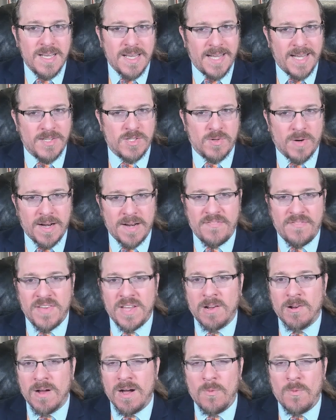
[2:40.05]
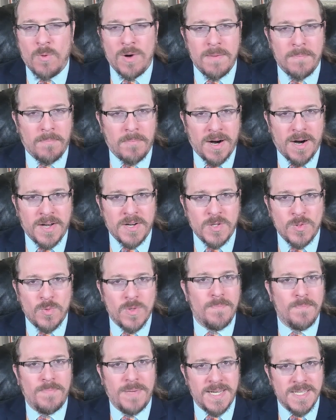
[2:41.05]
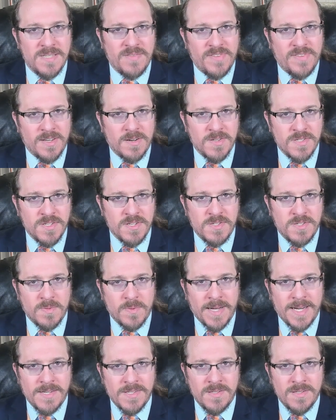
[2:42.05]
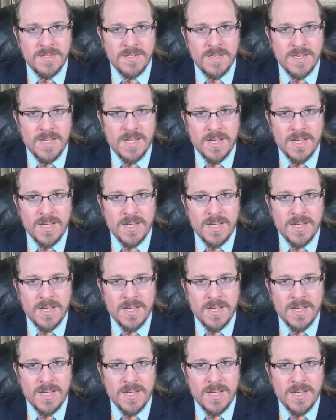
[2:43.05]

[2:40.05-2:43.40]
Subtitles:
and try to figure out what model would best fit our situation.